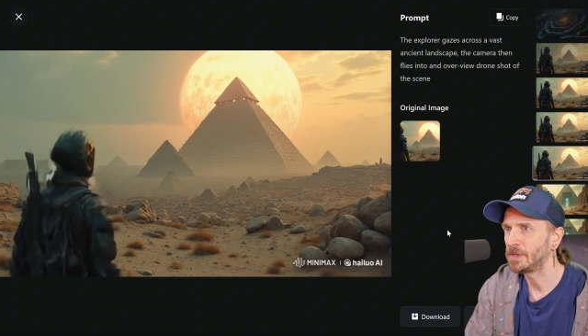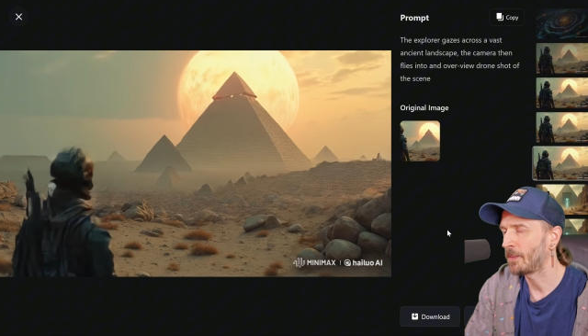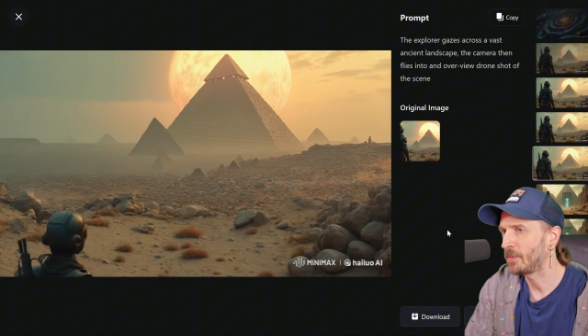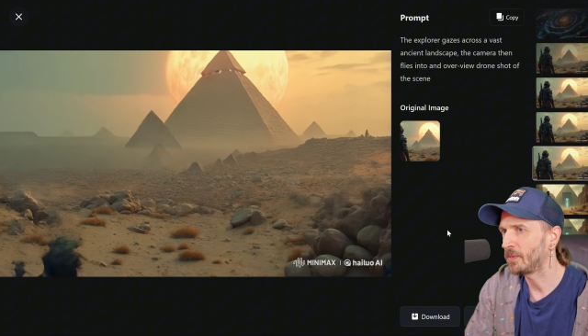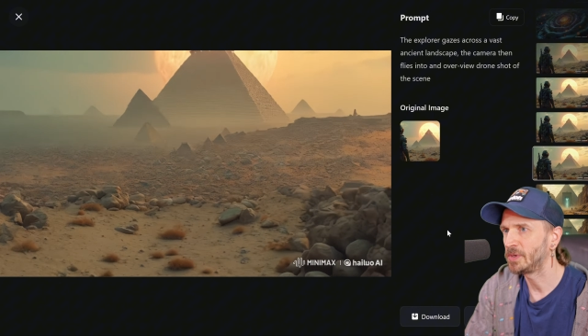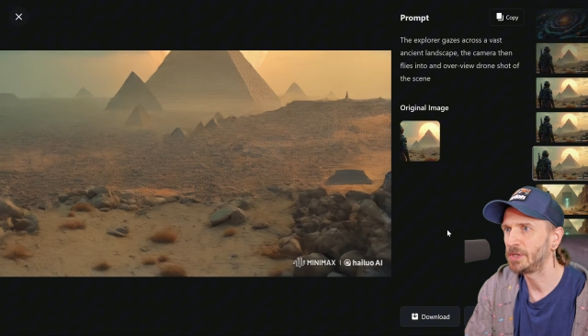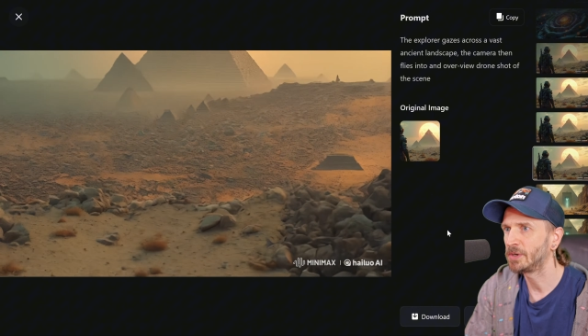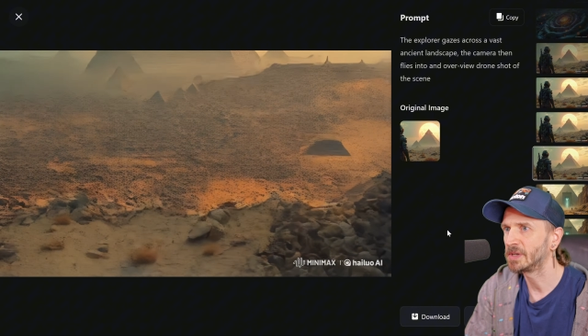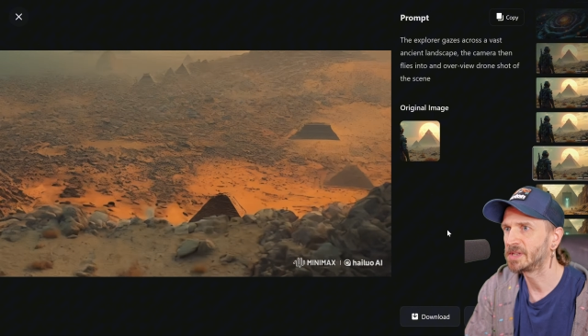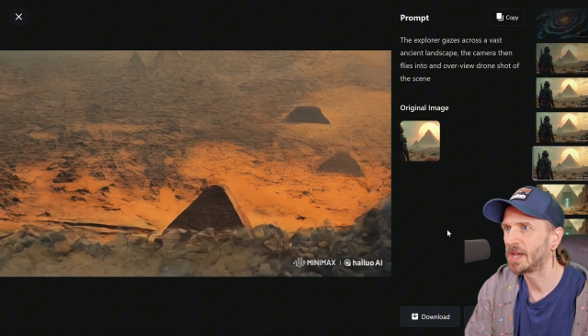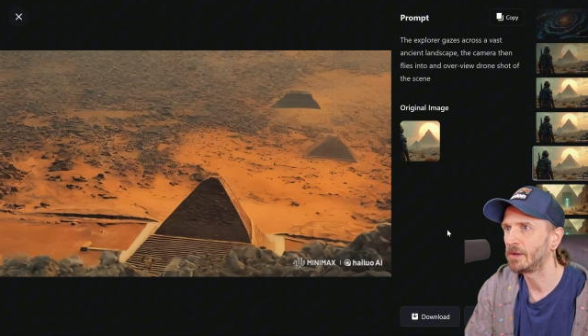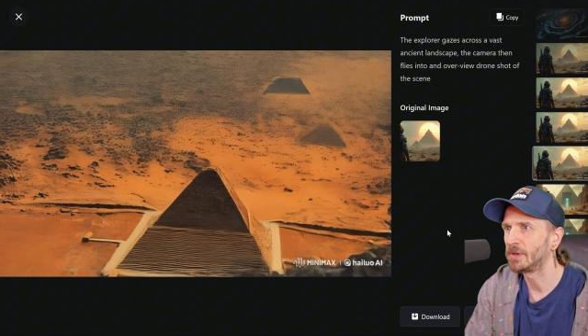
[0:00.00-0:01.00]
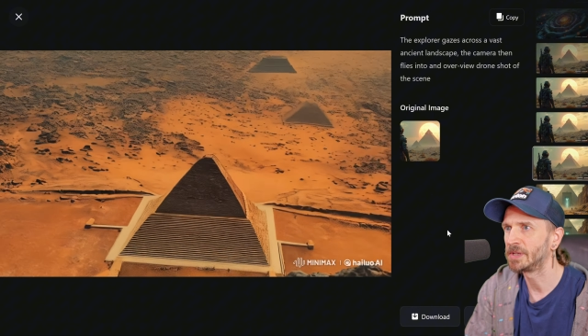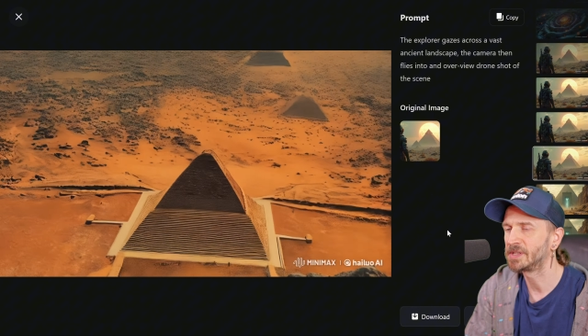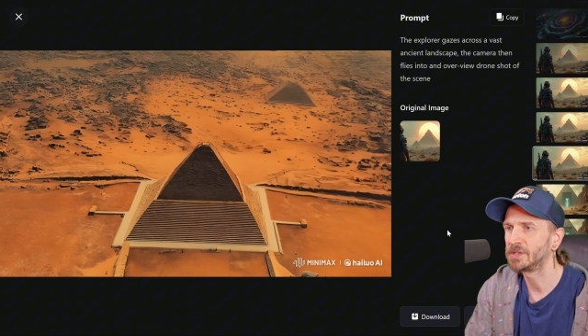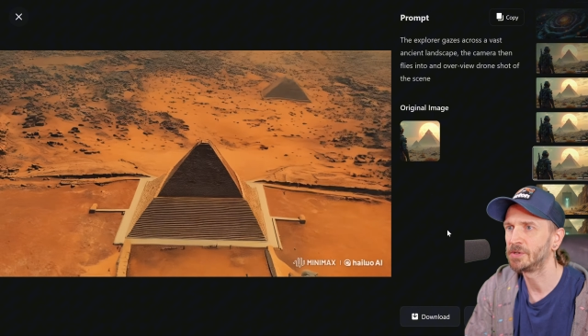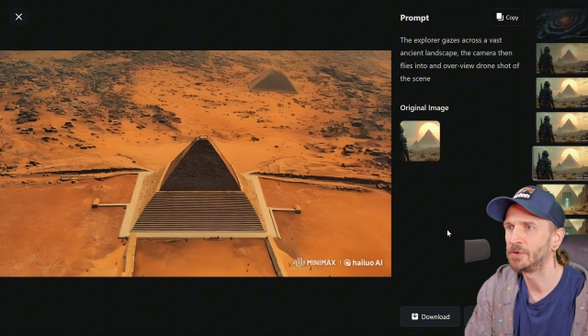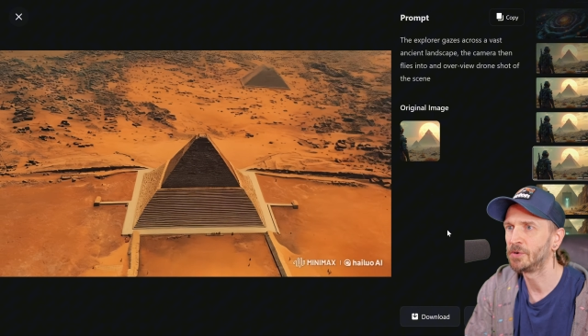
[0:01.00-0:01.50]
You can tell it
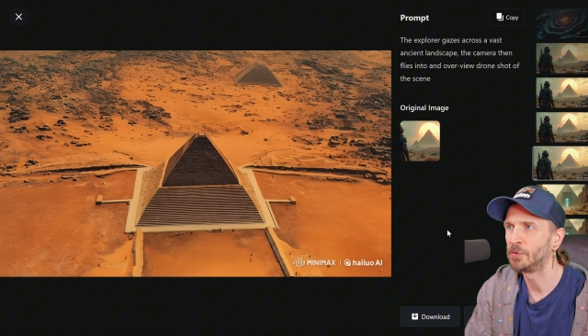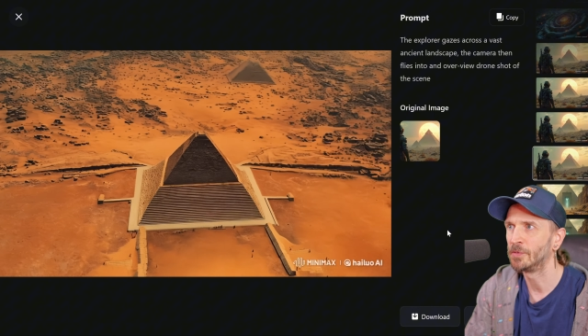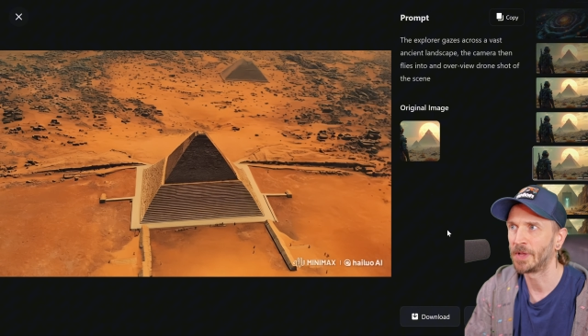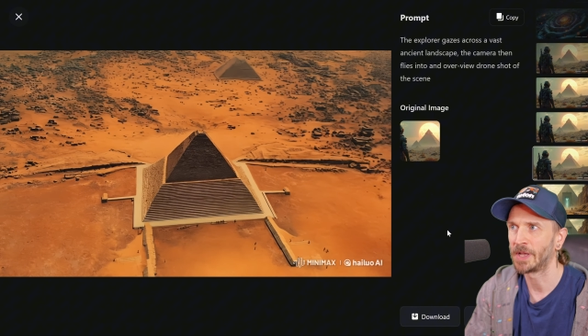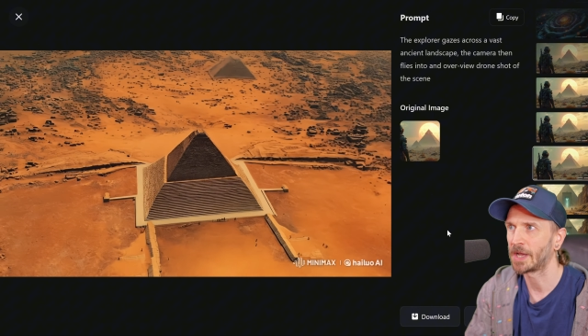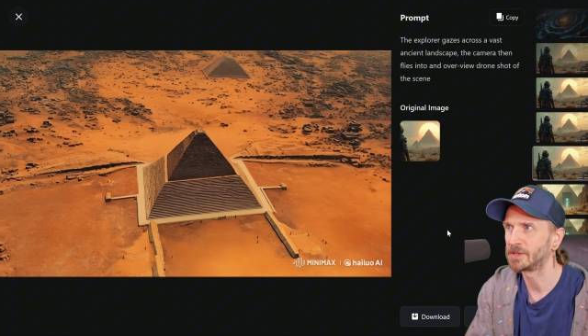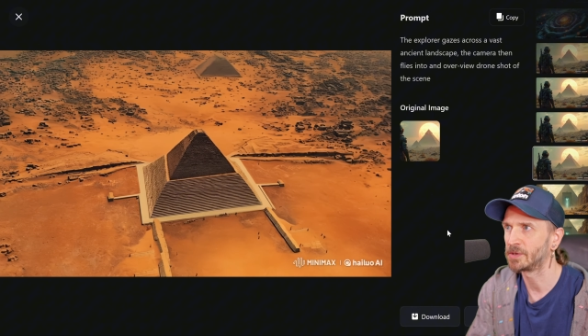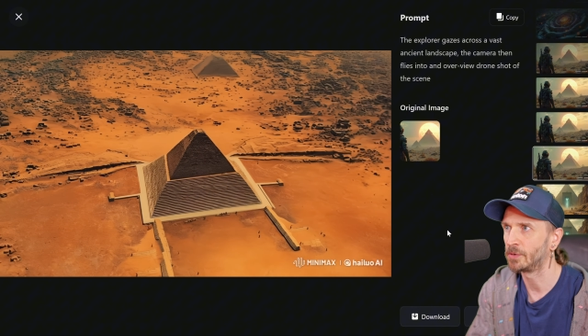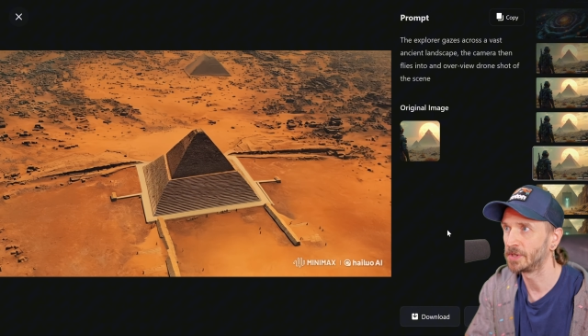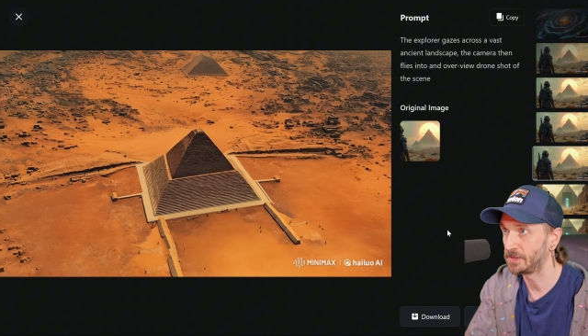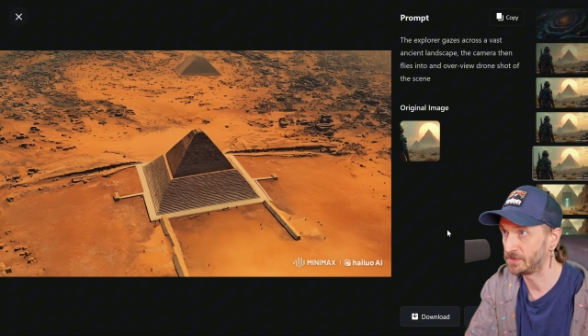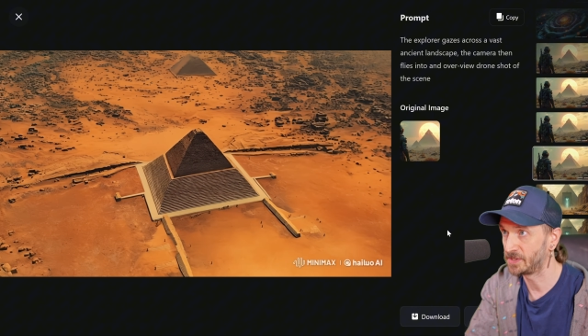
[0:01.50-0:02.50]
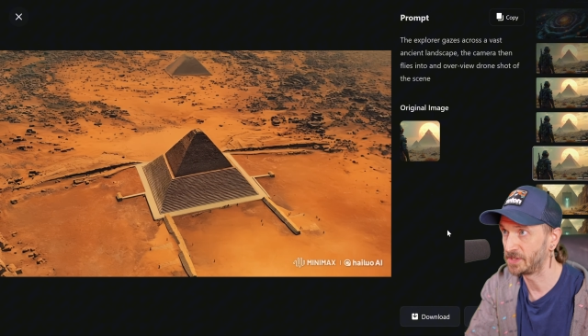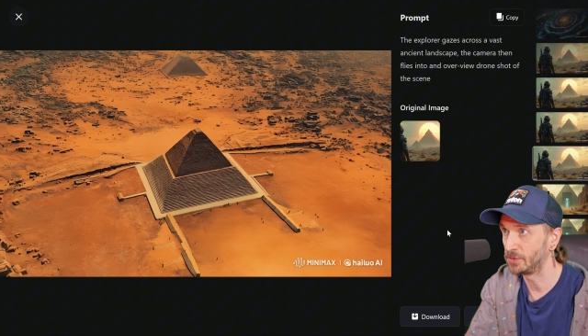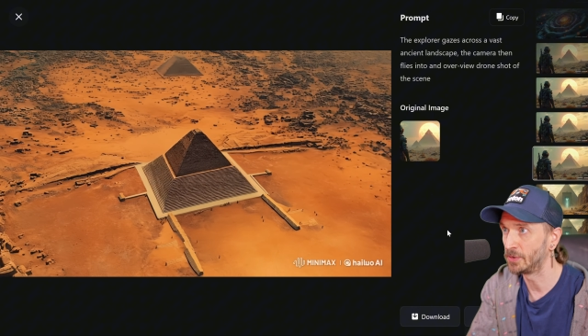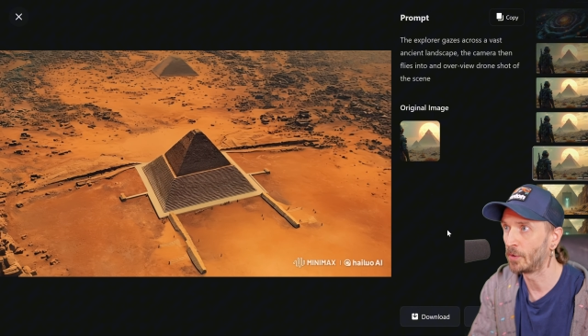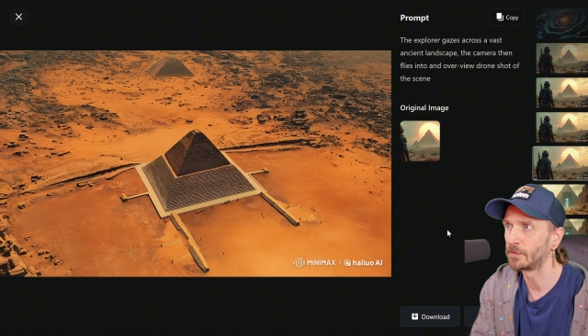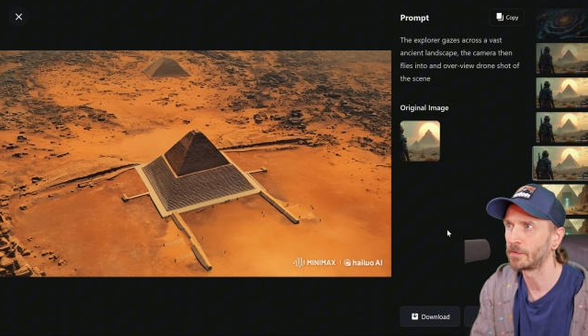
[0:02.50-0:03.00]
to, like I told it to do
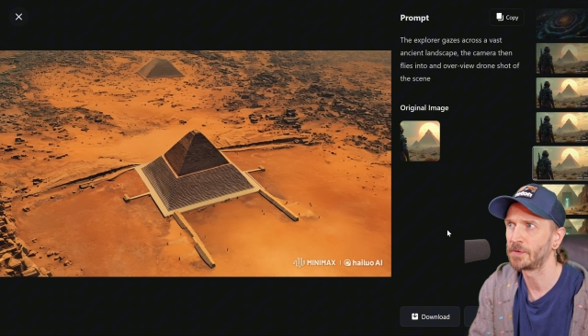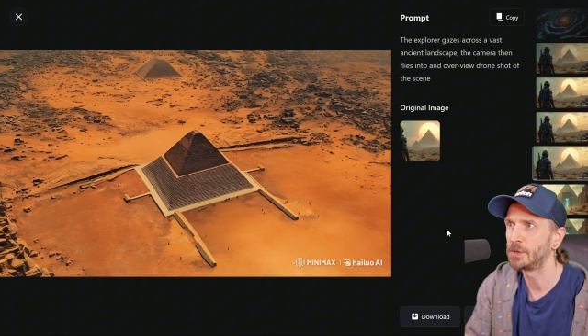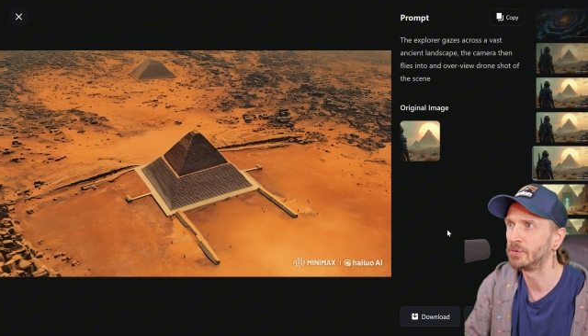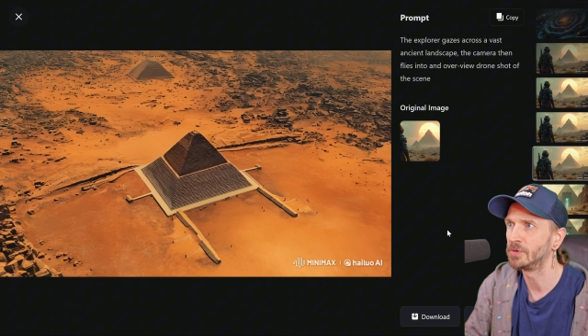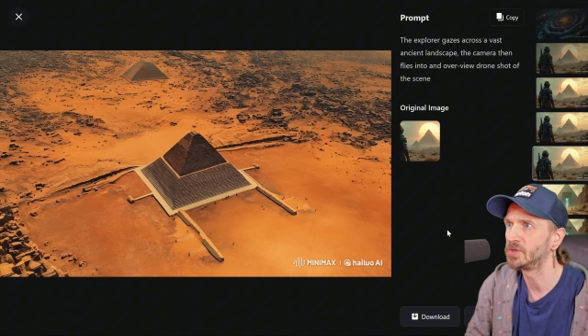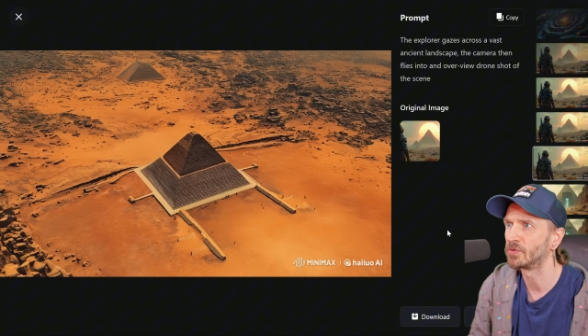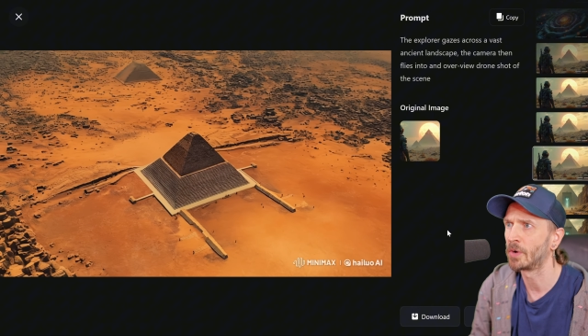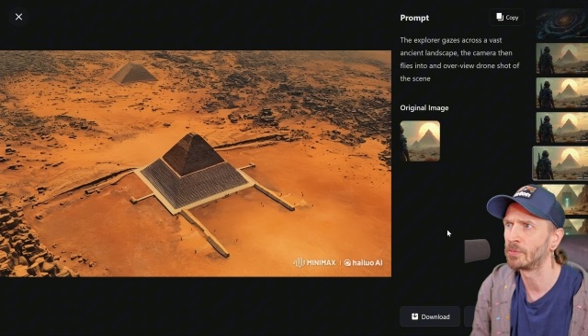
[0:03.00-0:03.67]
an overview drone